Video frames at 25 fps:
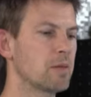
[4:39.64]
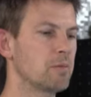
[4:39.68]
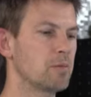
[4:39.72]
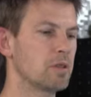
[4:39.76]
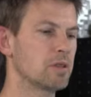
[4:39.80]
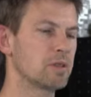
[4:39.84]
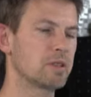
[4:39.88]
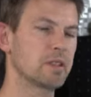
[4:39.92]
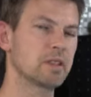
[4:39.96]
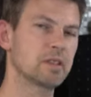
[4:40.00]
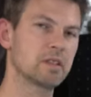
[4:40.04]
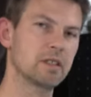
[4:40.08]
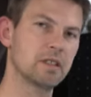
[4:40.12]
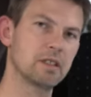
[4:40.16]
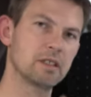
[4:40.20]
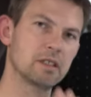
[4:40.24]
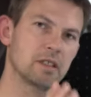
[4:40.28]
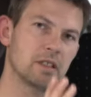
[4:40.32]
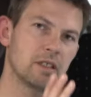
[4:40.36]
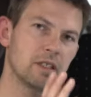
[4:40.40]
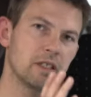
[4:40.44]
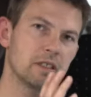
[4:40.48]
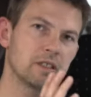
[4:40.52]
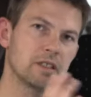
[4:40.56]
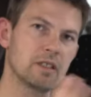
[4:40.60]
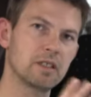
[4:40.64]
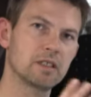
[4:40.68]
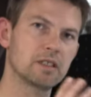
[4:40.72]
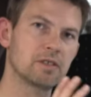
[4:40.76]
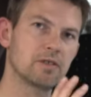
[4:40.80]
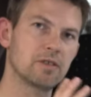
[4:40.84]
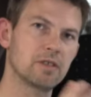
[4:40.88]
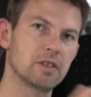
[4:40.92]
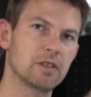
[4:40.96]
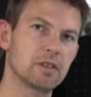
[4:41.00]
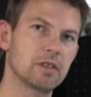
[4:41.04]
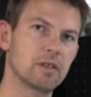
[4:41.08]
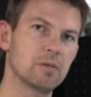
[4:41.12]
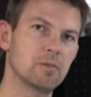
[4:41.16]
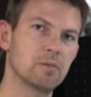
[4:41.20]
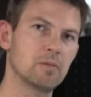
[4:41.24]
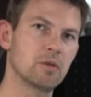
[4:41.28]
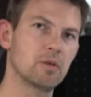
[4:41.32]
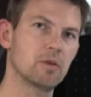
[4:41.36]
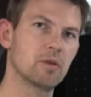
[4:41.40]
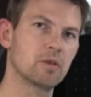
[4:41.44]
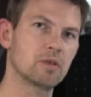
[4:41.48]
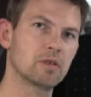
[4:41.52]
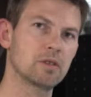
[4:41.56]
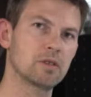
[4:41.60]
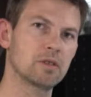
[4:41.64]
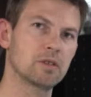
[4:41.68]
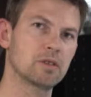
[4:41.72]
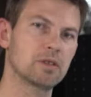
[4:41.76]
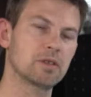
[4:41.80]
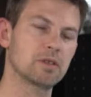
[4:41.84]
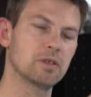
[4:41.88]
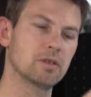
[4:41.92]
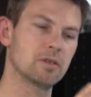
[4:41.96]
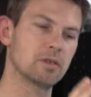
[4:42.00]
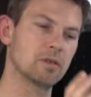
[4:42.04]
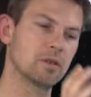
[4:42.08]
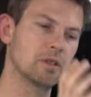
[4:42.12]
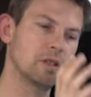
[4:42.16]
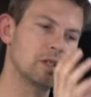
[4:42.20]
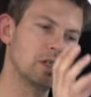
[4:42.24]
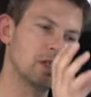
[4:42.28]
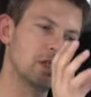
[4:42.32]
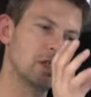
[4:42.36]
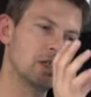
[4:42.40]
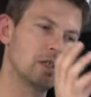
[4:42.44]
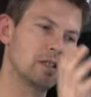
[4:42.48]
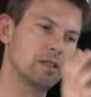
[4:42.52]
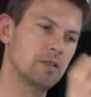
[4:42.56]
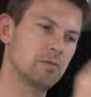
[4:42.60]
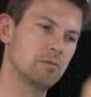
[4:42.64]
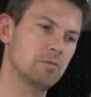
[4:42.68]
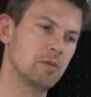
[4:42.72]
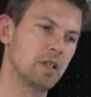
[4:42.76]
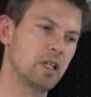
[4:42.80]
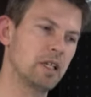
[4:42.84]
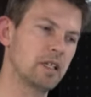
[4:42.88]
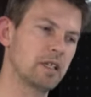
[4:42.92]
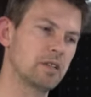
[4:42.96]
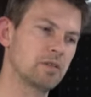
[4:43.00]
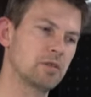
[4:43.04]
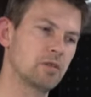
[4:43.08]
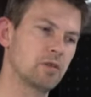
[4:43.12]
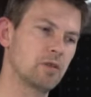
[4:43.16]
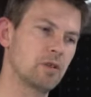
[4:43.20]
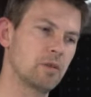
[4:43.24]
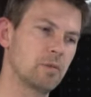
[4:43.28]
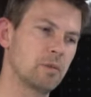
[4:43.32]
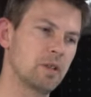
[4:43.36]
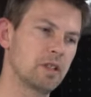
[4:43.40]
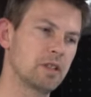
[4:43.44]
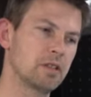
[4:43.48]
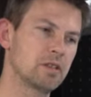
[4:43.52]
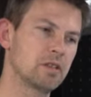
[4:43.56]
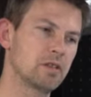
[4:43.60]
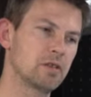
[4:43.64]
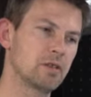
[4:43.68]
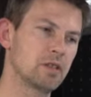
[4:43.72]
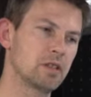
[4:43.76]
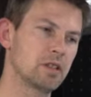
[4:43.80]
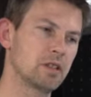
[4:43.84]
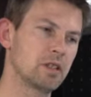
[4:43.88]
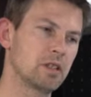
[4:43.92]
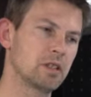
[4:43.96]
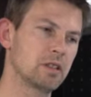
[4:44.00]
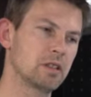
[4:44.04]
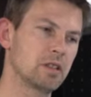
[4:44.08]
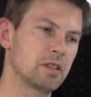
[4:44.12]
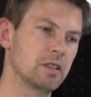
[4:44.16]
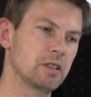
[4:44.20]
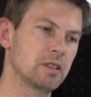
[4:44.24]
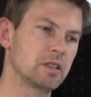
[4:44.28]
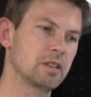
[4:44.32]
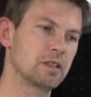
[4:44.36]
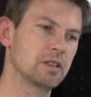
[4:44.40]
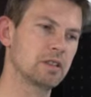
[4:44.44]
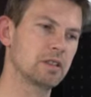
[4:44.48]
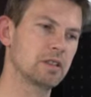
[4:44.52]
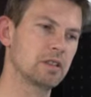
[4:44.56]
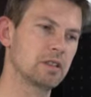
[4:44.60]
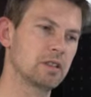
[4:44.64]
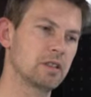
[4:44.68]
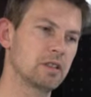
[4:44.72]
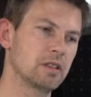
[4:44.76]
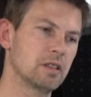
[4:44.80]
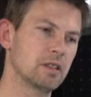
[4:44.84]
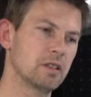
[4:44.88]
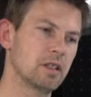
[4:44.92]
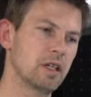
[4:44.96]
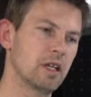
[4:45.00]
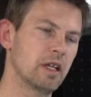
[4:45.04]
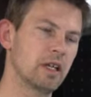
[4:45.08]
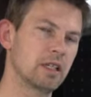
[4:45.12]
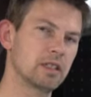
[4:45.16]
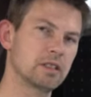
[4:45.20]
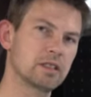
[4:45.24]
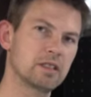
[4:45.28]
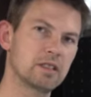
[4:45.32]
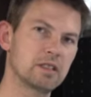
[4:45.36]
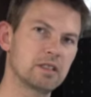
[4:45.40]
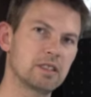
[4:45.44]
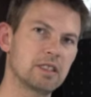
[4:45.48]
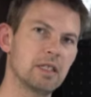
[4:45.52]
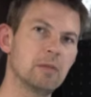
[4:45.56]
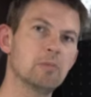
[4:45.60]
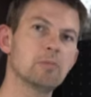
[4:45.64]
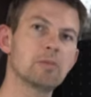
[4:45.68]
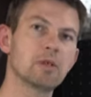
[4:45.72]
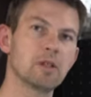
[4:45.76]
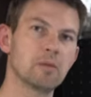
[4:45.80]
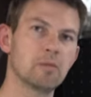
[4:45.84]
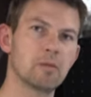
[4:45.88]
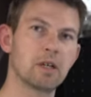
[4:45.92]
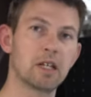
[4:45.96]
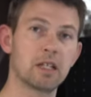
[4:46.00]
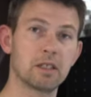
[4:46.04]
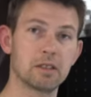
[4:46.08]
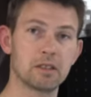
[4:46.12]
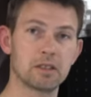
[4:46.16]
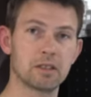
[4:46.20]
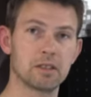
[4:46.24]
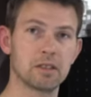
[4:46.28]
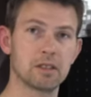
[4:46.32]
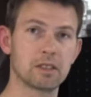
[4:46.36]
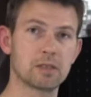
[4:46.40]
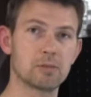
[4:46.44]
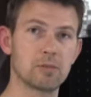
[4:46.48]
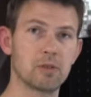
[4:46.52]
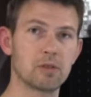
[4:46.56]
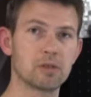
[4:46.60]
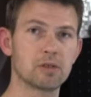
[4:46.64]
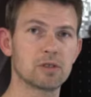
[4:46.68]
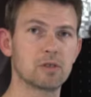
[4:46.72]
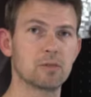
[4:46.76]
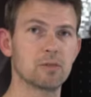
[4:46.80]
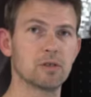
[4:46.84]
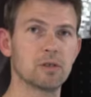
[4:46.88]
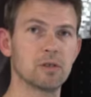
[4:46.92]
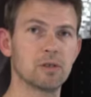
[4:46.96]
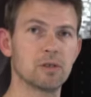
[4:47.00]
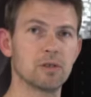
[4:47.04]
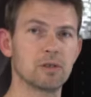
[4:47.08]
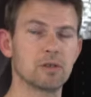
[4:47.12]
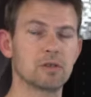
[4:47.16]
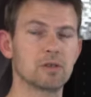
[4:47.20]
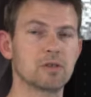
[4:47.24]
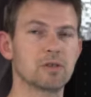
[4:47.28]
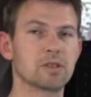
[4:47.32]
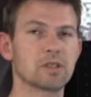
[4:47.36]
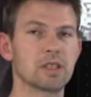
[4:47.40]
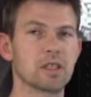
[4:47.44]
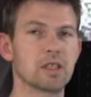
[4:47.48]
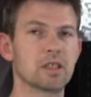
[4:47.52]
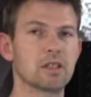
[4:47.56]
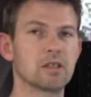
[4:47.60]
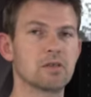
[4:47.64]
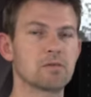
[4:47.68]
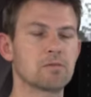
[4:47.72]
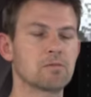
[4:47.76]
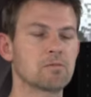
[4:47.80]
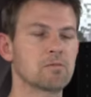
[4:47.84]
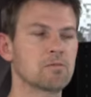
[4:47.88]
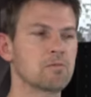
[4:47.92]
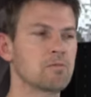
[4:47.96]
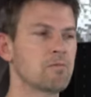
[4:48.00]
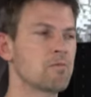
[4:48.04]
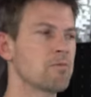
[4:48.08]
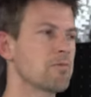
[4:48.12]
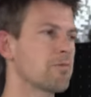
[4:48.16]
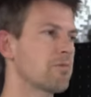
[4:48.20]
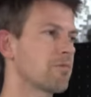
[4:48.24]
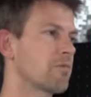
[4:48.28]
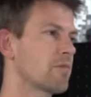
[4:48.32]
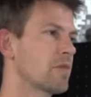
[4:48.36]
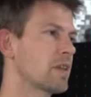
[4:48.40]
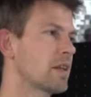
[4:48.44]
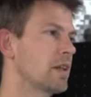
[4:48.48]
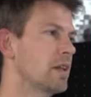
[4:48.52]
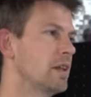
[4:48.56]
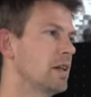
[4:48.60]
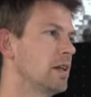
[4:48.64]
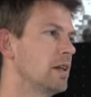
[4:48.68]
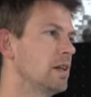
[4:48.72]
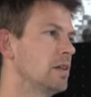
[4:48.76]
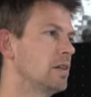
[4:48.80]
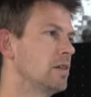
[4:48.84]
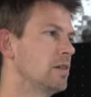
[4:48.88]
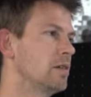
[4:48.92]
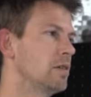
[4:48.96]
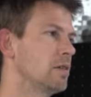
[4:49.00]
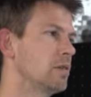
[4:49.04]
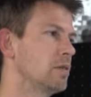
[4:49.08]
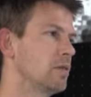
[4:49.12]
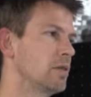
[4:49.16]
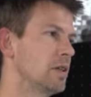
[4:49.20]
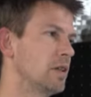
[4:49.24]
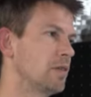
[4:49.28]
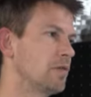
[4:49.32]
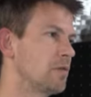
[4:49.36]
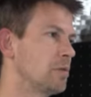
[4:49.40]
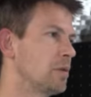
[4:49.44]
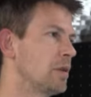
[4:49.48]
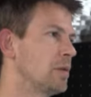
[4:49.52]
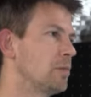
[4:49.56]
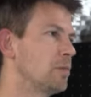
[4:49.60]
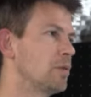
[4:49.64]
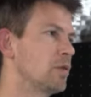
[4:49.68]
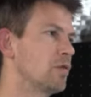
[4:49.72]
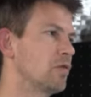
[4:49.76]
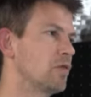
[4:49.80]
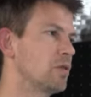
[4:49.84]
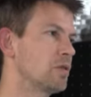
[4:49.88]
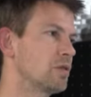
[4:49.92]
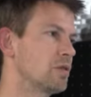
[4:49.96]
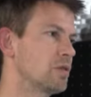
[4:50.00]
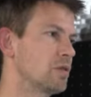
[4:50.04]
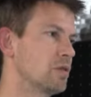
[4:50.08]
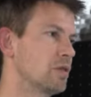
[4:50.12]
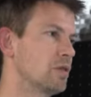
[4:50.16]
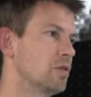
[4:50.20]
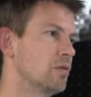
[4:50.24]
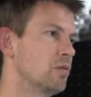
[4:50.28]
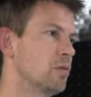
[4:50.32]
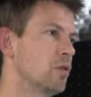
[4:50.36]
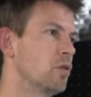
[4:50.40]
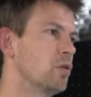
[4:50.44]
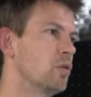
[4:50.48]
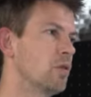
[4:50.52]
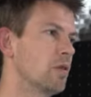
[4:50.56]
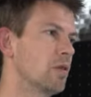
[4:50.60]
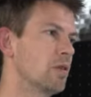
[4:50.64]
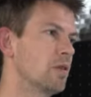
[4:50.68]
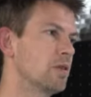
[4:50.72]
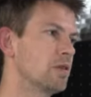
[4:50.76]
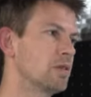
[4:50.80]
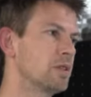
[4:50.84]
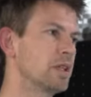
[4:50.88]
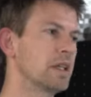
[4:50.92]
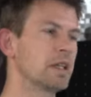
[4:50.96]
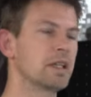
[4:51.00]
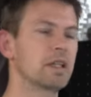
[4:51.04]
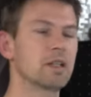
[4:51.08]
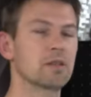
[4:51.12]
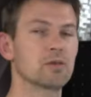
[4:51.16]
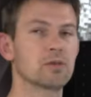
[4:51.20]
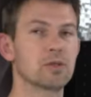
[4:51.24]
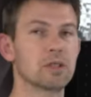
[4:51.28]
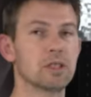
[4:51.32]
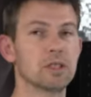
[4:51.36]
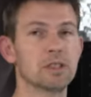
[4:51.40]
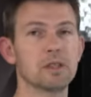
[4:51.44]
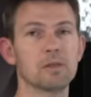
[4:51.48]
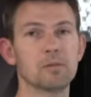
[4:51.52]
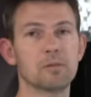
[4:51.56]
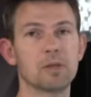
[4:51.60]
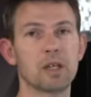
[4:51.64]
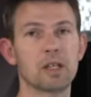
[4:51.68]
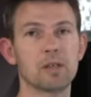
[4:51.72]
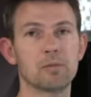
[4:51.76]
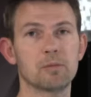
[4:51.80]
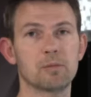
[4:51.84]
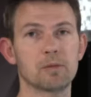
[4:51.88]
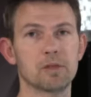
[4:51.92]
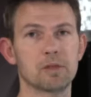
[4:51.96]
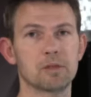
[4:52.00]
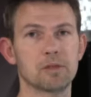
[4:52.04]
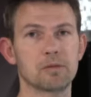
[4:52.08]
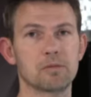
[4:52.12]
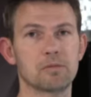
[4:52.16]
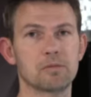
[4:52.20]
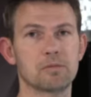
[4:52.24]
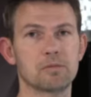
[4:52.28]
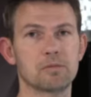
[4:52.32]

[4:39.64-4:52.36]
But it is important to make a documentary that is as simple-minded as possible, you could say. Or if people want to know more, they can read a paper.